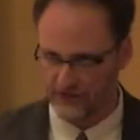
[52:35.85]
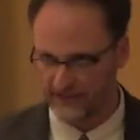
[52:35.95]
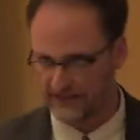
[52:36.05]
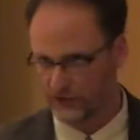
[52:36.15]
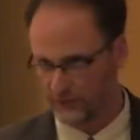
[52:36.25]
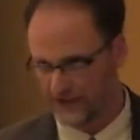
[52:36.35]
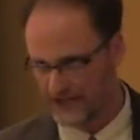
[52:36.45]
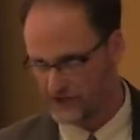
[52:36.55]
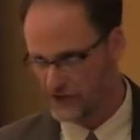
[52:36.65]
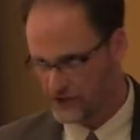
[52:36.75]
the lineal
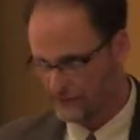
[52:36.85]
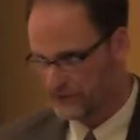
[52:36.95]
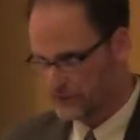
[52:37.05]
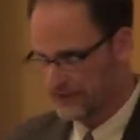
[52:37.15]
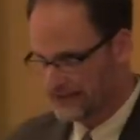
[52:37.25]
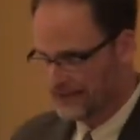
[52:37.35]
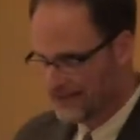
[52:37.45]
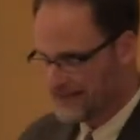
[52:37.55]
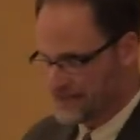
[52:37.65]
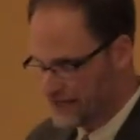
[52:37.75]
relationship between
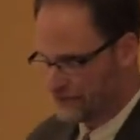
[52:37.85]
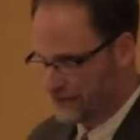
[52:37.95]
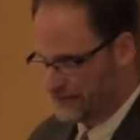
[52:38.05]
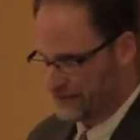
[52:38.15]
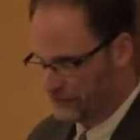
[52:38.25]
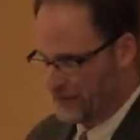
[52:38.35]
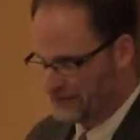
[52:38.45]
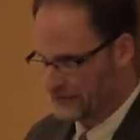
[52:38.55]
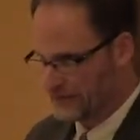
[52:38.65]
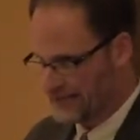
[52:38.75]
different of
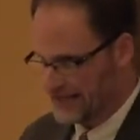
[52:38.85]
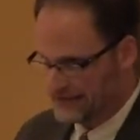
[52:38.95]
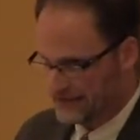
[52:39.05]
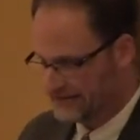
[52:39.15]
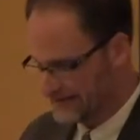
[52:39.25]
Western Kenya's